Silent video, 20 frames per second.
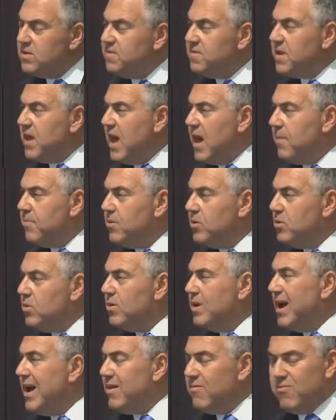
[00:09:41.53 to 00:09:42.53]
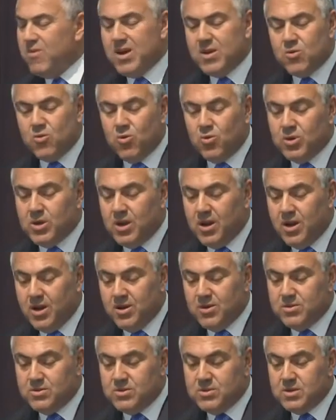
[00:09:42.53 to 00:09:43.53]
of capital at record
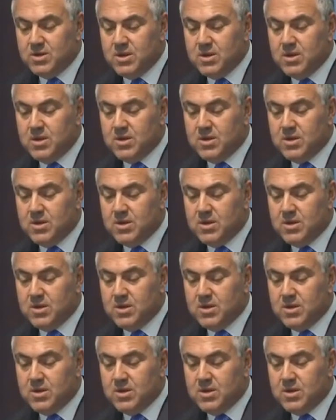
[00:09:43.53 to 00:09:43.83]
lows,